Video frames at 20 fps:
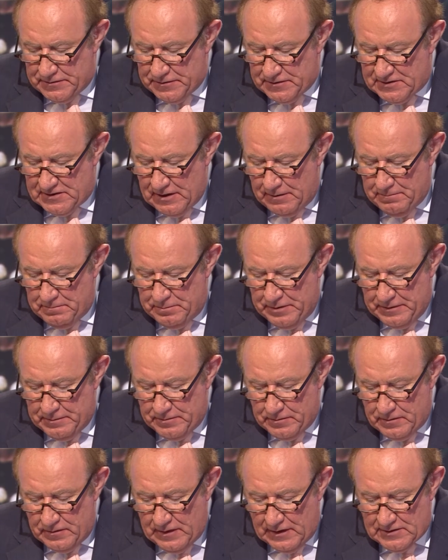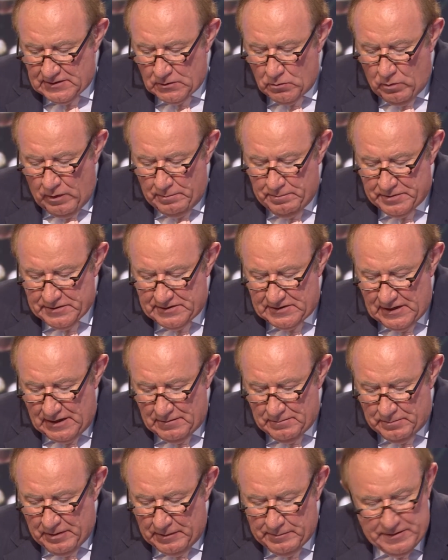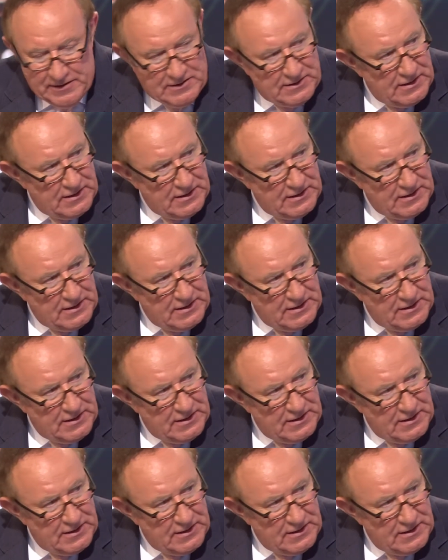for some people, and that's a 1% public